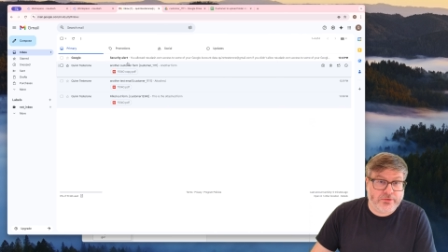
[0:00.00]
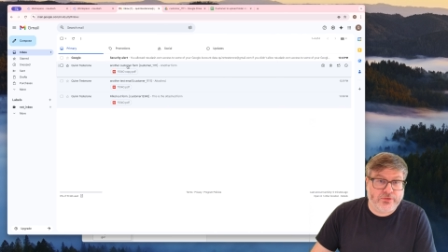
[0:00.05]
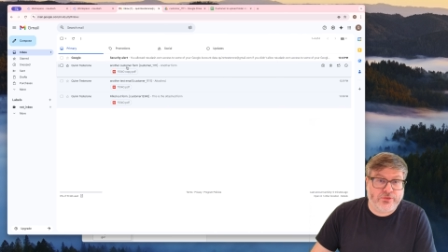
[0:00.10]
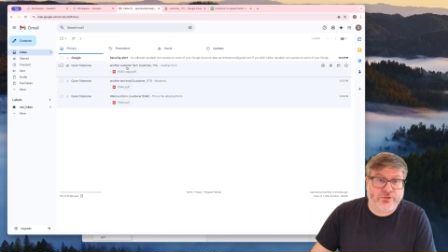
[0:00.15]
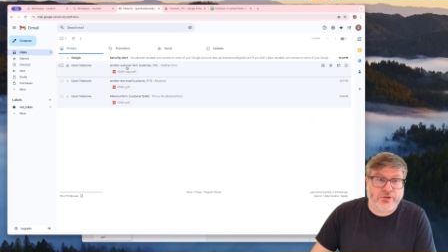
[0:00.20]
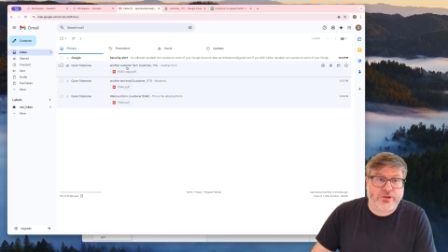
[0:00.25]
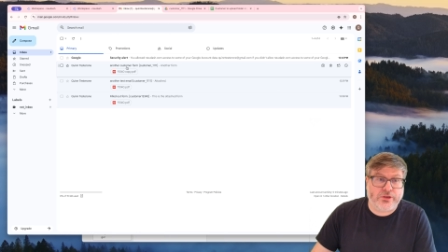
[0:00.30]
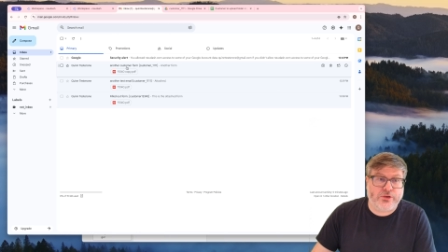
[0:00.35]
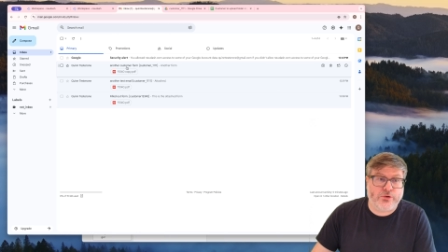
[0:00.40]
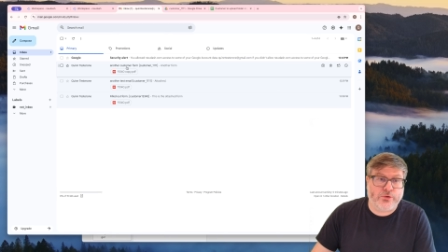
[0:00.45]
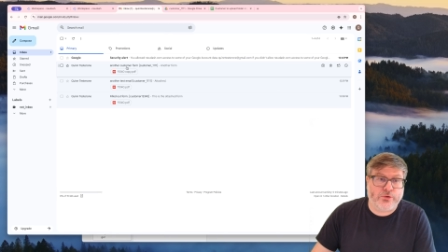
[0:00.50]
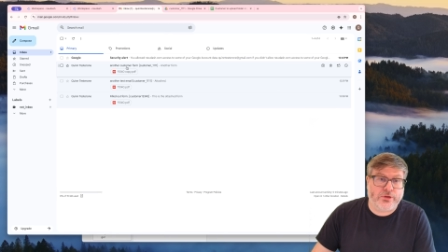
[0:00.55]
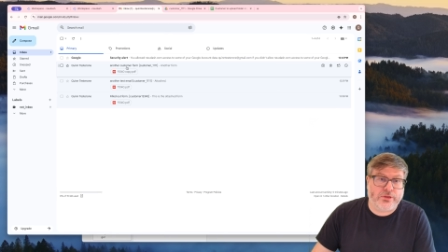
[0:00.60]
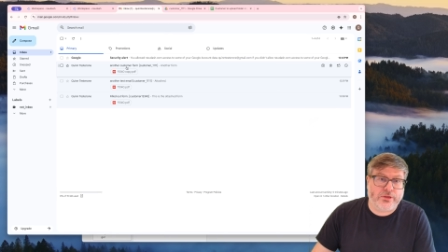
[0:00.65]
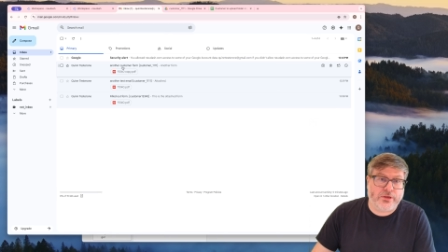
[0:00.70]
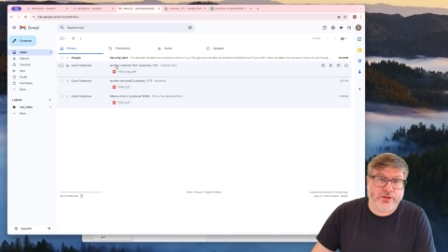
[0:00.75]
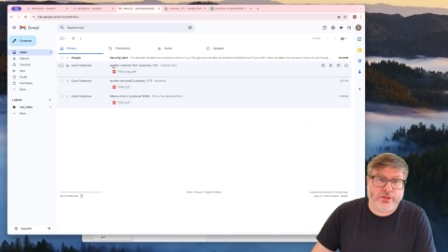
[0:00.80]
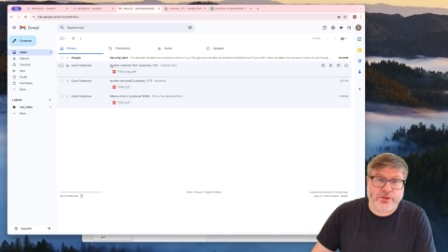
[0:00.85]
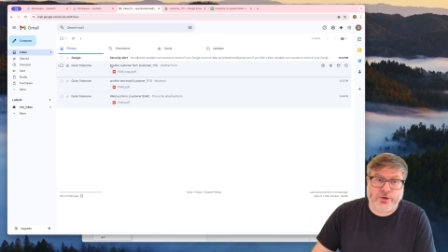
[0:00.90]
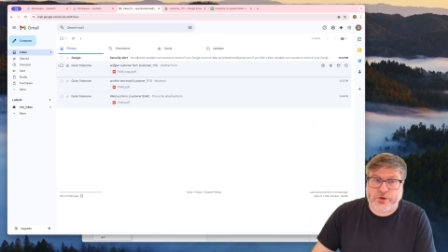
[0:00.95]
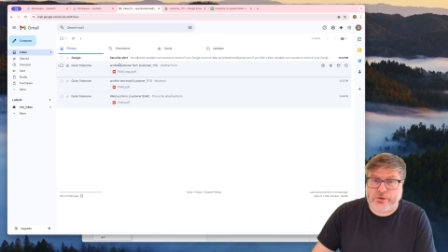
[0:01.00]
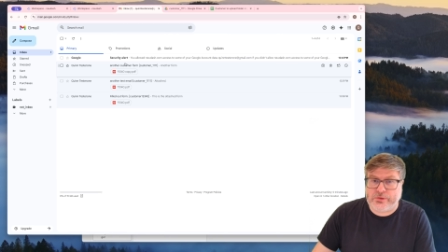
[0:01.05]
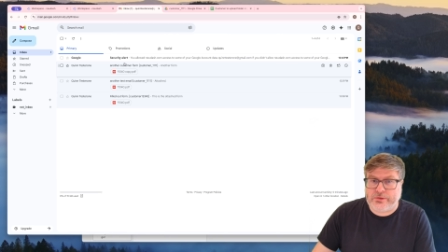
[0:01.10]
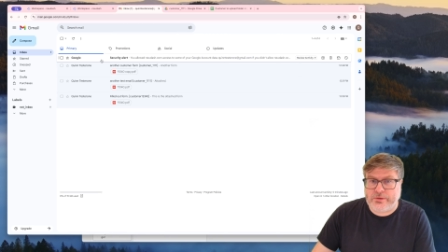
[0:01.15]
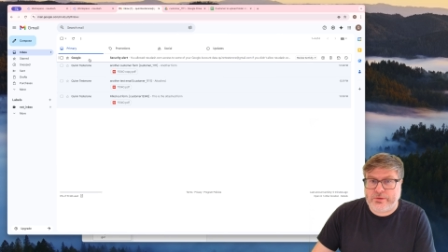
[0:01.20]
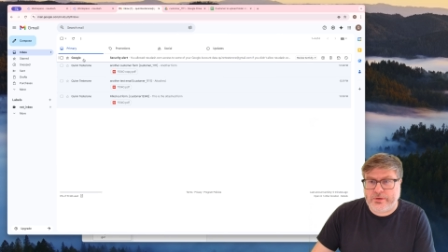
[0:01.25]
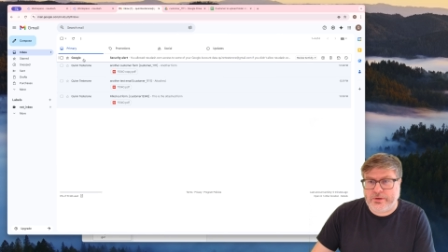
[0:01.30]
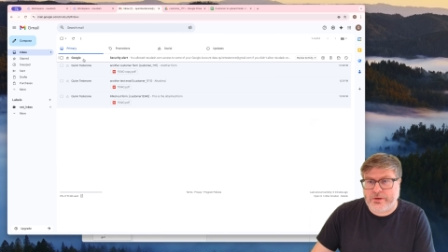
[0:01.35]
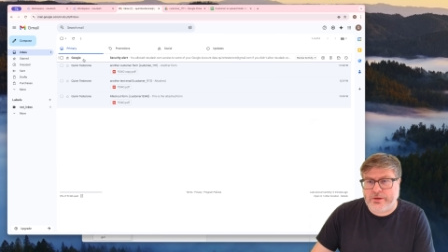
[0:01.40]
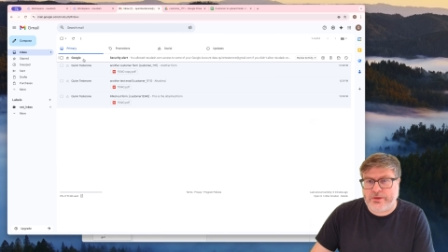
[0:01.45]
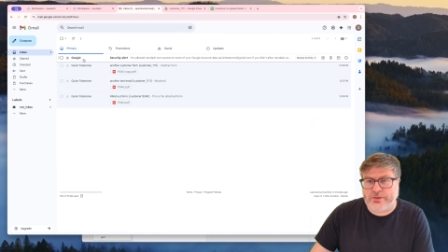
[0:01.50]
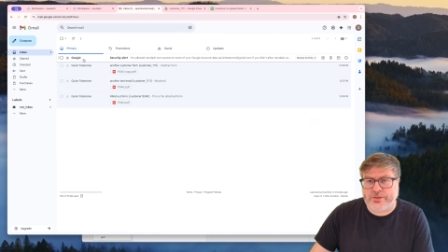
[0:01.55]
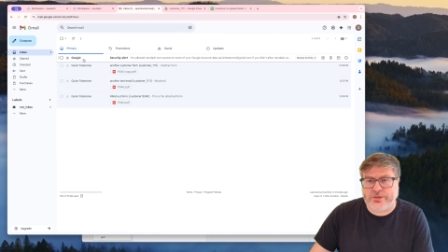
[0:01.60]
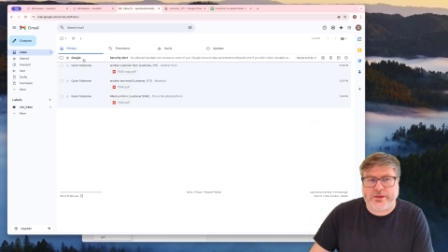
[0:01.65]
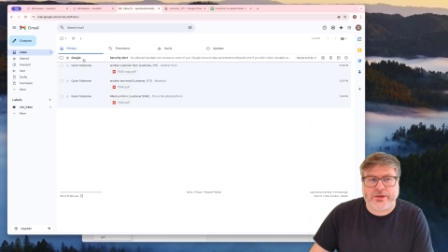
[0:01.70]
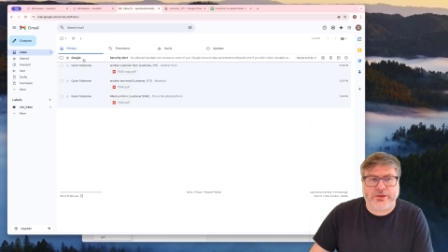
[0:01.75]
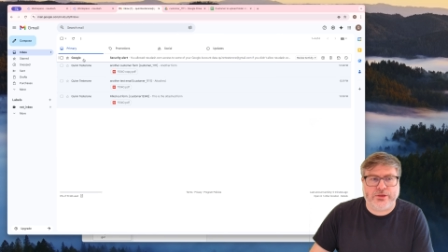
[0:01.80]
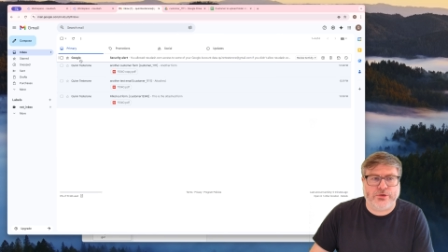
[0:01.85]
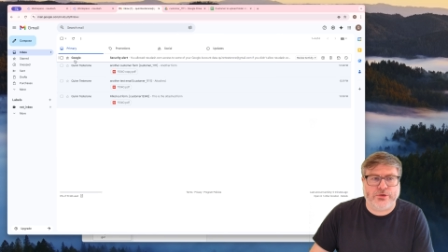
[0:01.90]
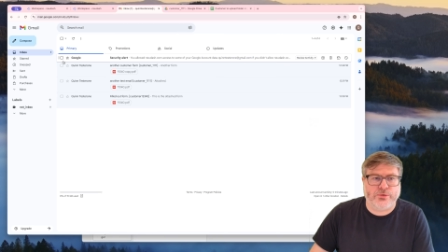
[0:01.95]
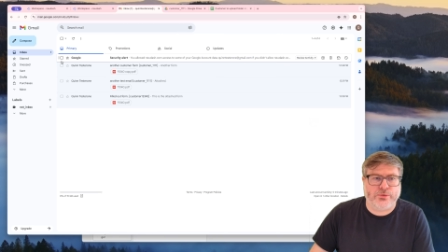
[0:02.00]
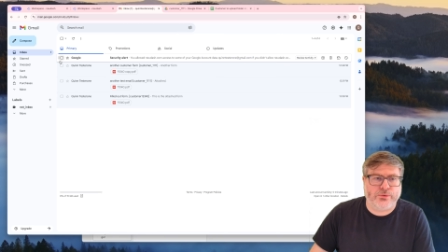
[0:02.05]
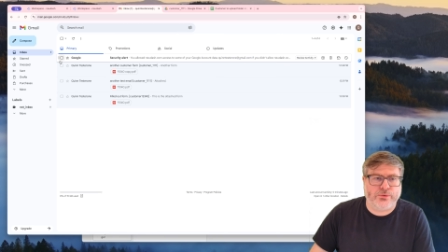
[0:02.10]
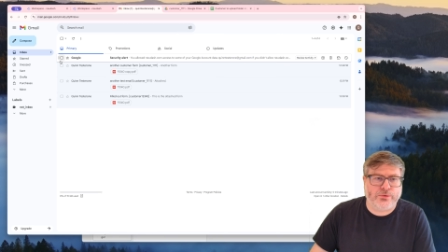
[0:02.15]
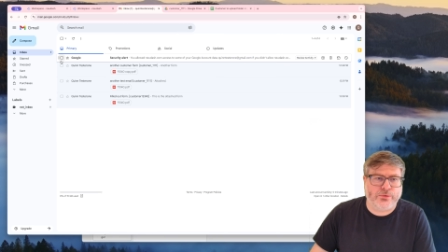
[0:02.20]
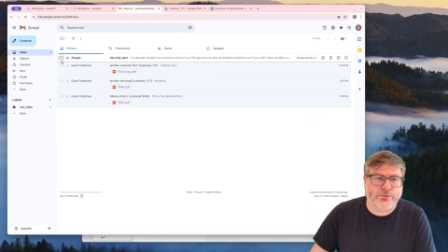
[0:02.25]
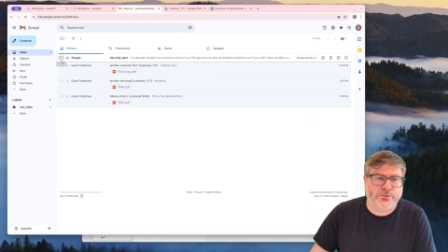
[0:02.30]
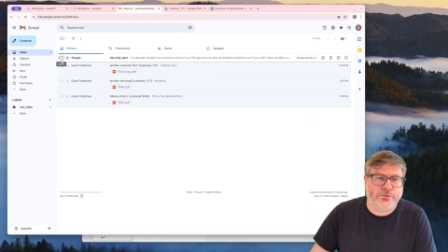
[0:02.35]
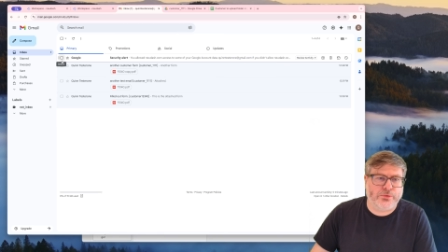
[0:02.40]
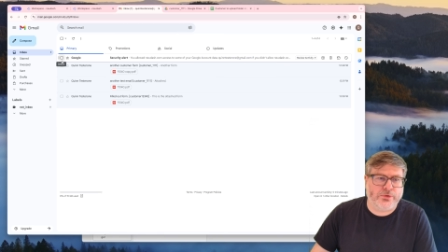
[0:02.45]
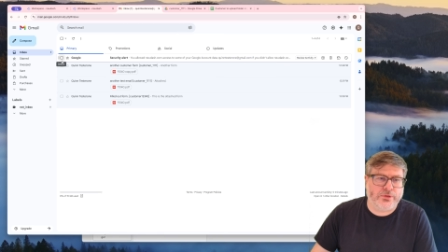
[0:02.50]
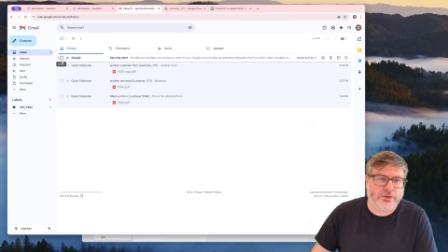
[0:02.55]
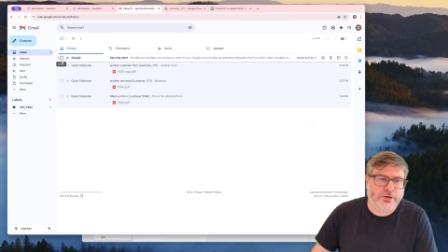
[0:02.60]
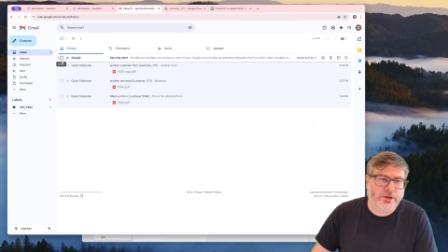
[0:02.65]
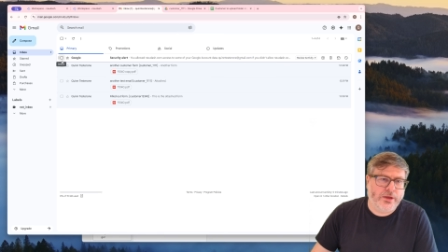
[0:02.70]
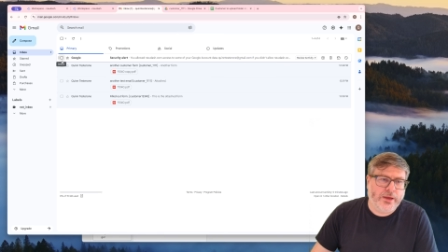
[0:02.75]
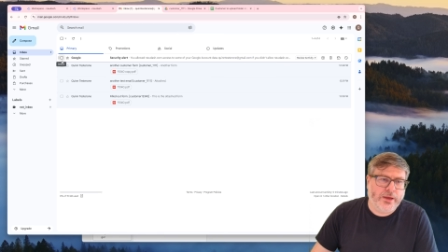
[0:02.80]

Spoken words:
a security alert. Thank you, Google.